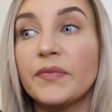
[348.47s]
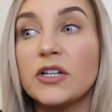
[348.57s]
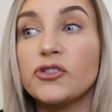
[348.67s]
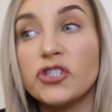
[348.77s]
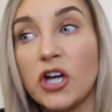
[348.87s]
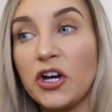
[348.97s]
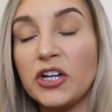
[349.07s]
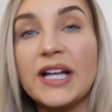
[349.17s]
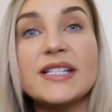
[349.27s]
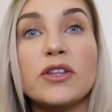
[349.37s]
just got her
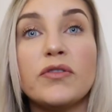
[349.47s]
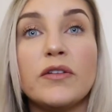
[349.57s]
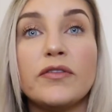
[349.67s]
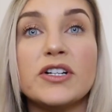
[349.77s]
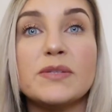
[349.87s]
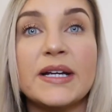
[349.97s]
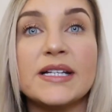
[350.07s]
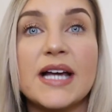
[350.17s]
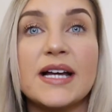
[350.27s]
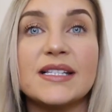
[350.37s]
letter through for a smear
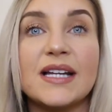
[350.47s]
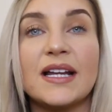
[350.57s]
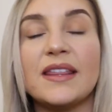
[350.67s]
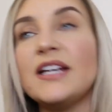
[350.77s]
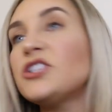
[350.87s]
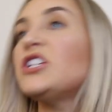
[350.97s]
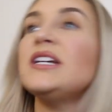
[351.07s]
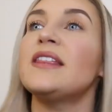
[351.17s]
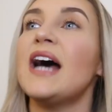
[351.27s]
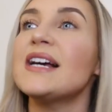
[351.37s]
test. And I think she'd
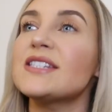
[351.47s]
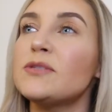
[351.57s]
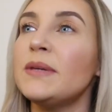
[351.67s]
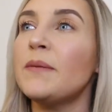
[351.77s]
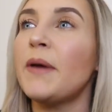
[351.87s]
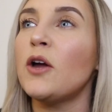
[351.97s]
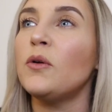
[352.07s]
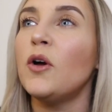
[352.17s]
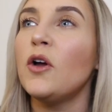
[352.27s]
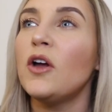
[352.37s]
either asked me
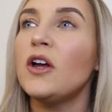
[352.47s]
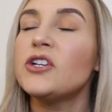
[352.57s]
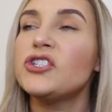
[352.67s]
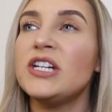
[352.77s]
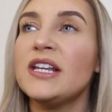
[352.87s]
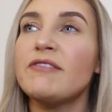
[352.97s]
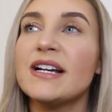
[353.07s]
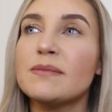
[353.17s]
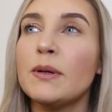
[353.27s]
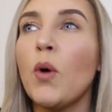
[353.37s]

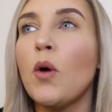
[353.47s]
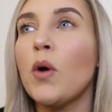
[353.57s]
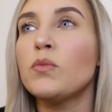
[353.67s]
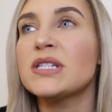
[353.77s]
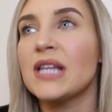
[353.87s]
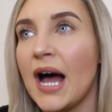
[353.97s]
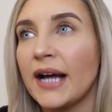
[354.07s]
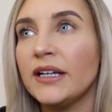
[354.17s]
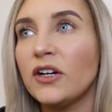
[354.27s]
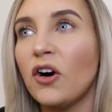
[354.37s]
what one was
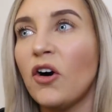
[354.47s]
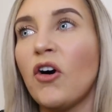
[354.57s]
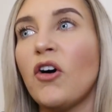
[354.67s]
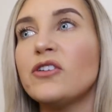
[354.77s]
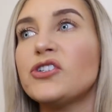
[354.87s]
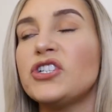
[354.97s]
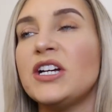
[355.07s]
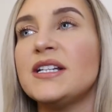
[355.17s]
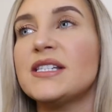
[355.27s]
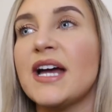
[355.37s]
like, or
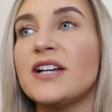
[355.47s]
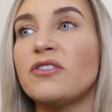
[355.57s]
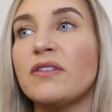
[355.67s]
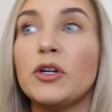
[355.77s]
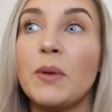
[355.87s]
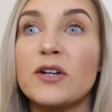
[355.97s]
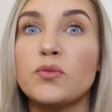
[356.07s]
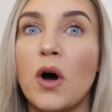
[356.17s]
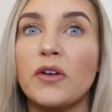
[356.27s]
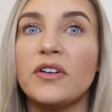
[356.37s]
she'd said, oh, have you had
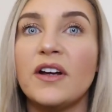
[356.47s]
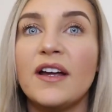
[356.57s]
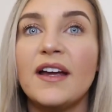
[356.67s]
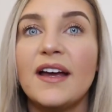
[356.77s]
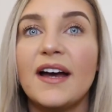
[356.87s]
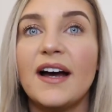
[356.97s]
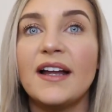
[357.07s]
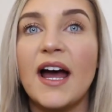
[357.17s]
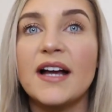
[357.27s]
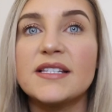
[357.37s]
one?
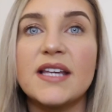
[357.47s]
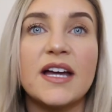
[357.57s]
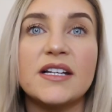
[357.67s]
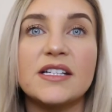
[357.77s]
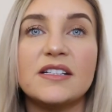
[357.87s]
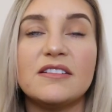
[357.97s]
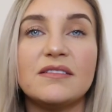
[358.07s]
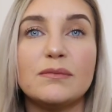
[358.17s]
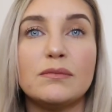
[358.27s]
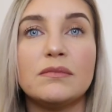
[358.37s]
And I said,
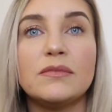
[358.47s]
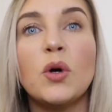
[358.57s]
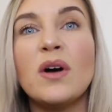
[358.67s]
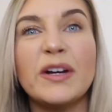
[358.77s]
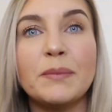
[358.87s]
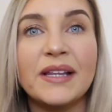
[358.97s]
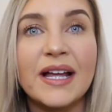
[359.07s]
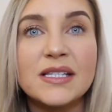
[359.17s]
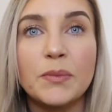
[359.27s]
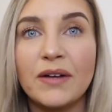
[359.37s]
no, I've had my
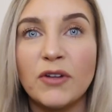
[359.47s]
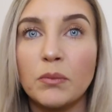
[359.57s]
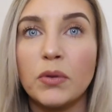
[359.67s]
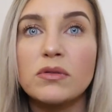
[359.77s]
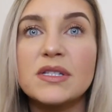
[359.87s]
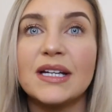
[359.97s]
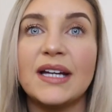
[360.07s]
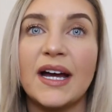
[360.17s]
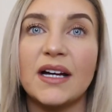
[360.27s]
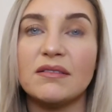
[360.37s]
letter, but I've not booked it
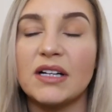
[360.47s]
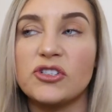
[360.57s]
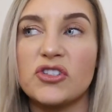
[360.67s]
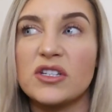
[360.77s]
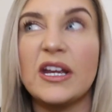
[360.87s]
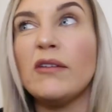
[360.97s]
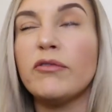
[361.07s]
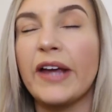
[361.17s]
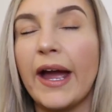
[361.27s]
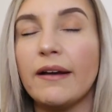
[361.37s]
yet. I just keep
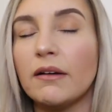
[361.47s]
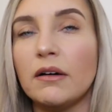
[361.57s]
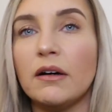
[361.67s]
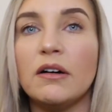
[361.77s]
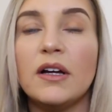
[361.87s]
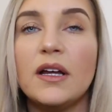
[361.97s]
forgetting, or